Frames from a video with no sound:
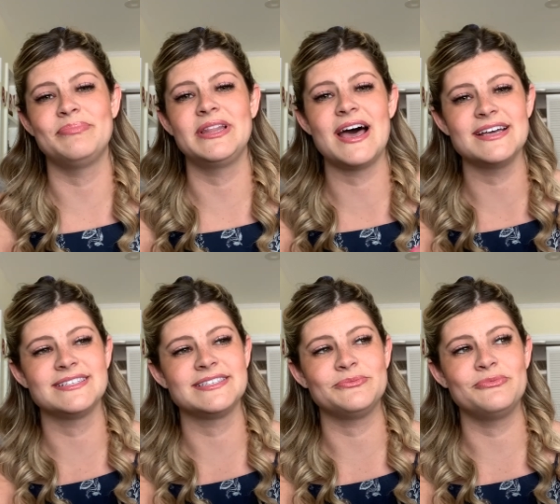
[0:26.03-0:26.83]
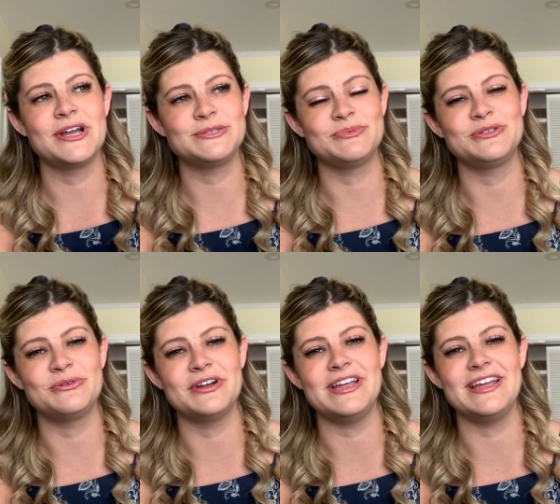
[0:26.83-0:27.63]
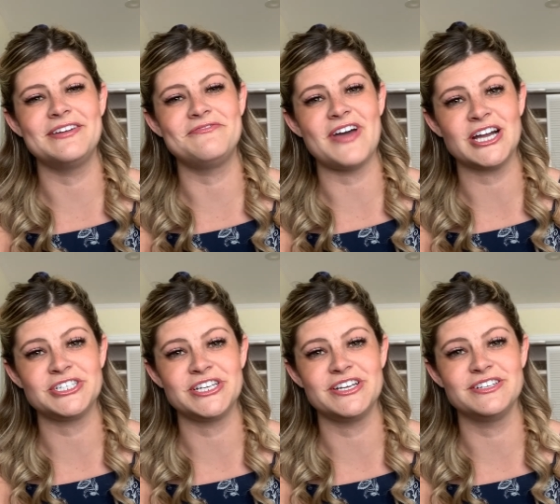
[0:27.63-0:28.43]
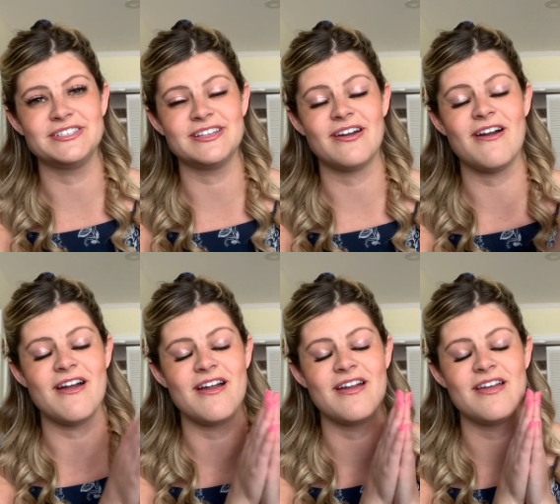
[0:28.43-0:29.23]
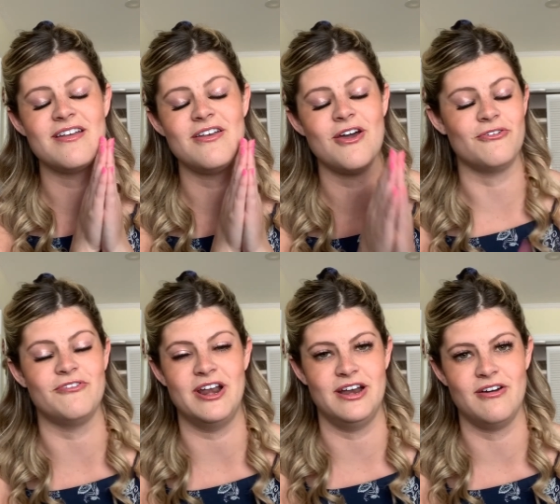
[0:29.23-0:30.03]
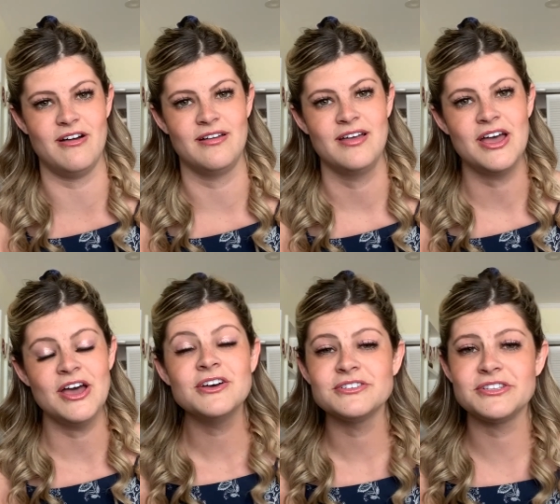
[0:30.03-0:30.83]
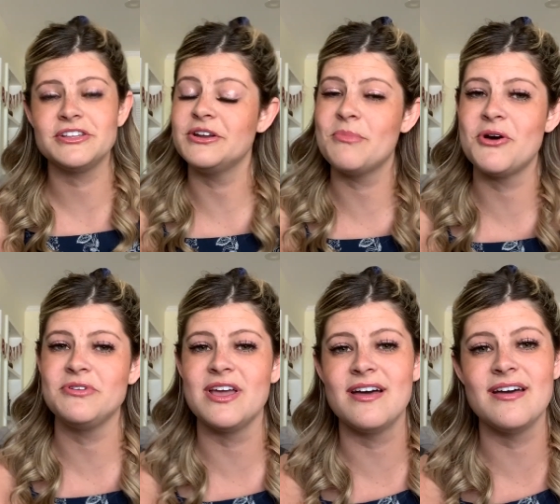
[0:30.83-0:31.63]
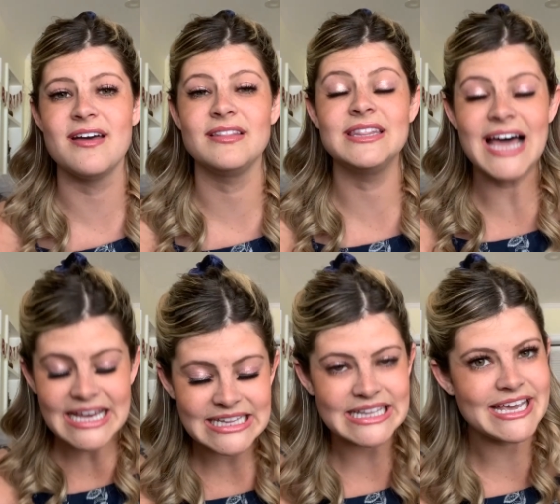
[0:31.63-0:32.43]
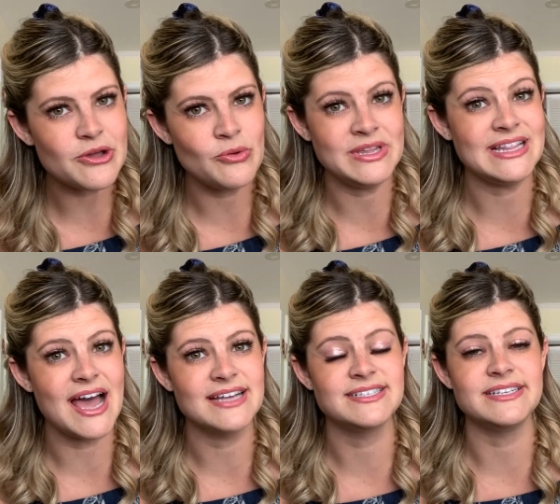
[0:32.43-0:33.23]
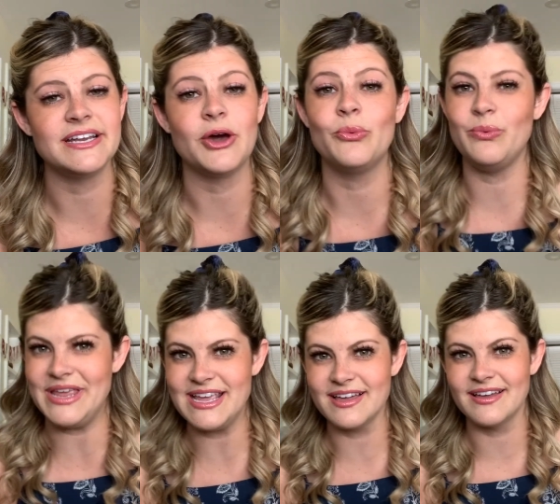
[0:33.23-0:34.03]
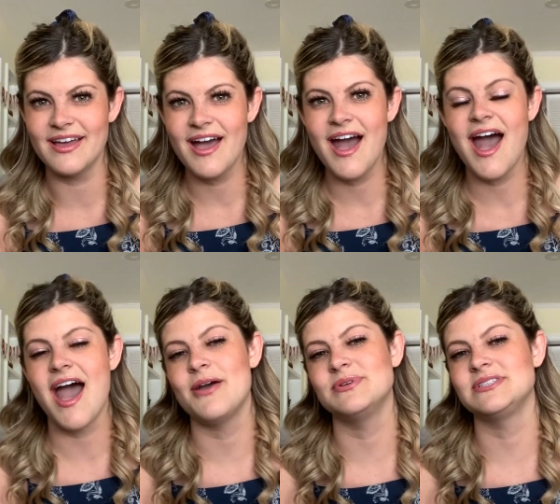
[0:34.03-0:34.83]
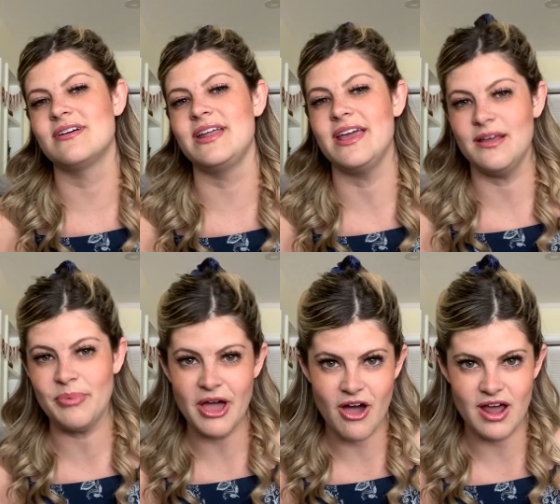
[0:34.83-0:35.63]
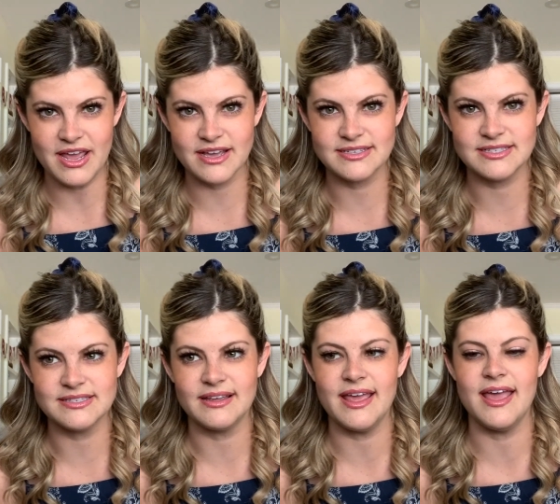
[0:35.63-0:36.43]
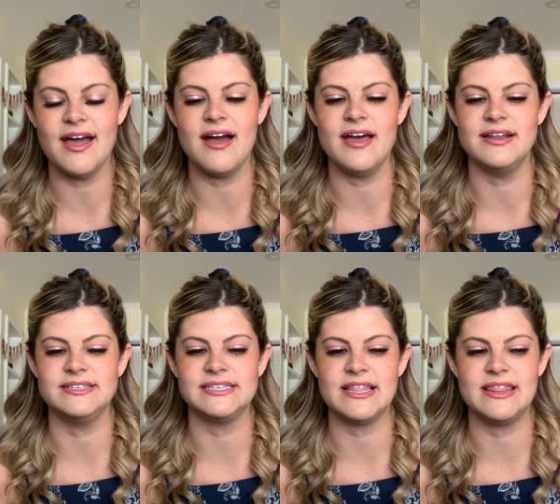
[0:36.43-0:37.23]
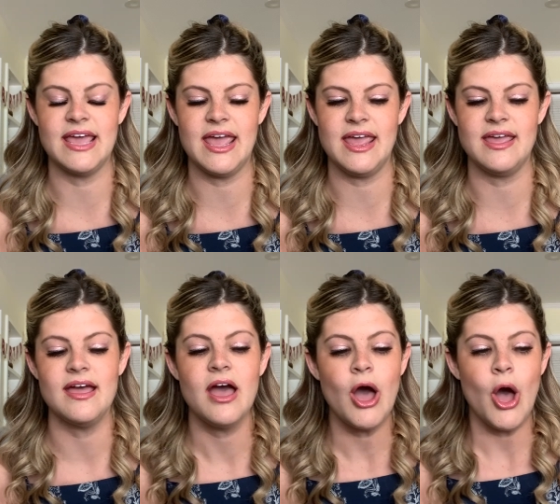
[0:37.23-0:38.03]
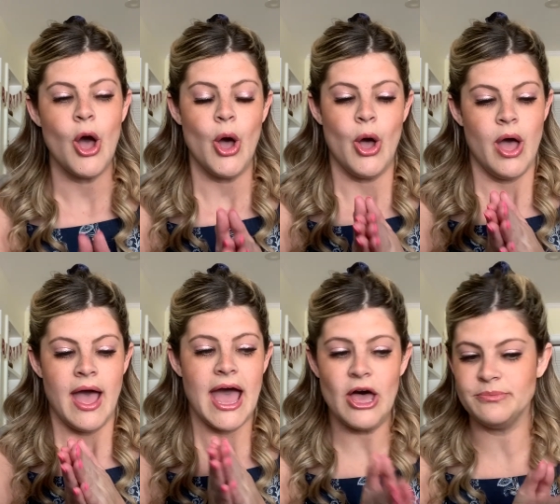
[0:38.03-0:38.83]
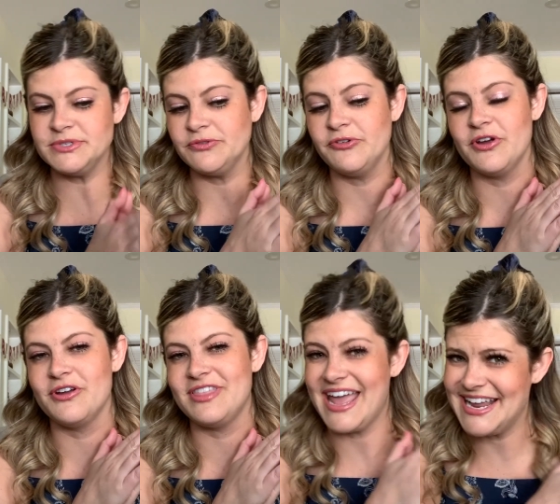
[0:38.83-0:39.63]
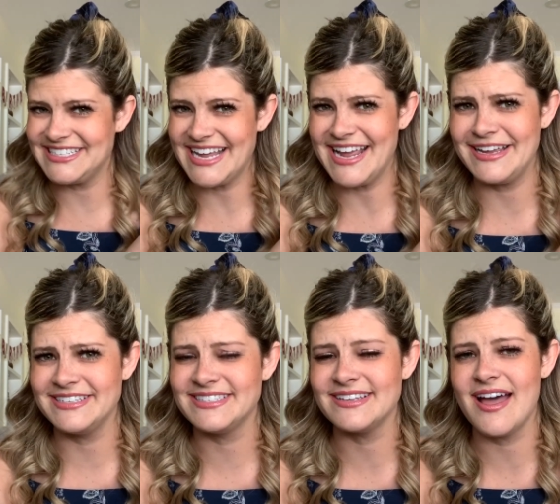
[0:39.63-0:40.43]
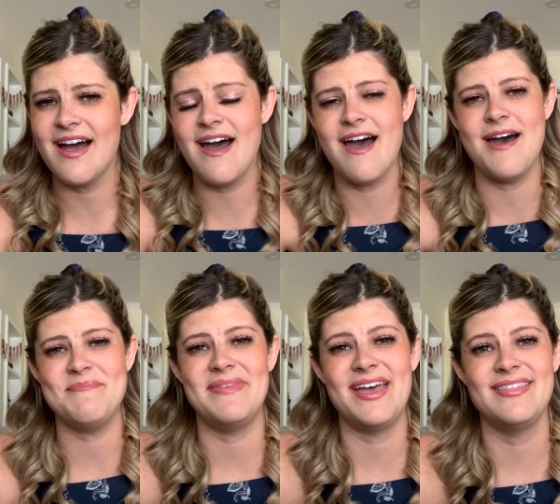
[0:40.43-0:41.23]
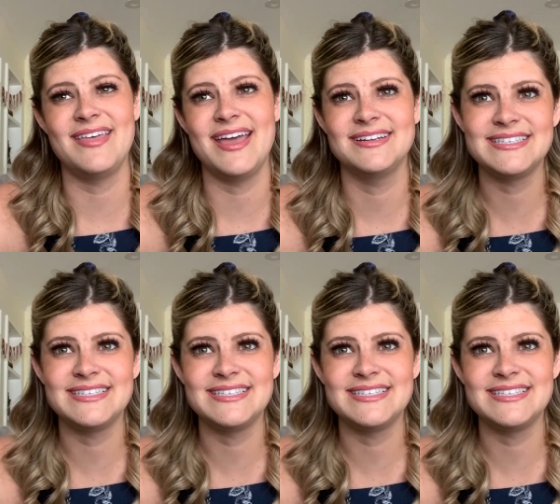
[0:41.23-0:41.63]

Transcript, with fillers: plus respiratory infections are no fun at all. So the pneumonia luckily only lasted a week. I was on antibiotics and they helped for the eight days. Um, and then